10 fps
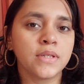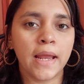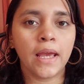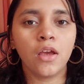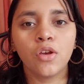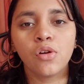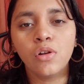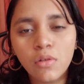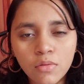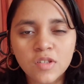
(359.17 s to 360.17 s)

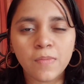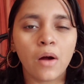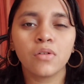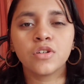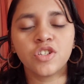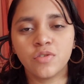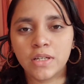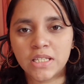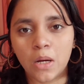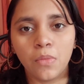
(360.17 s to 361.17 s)
loose powders
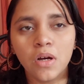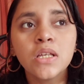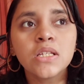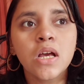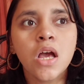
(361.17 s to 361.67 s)
during summers.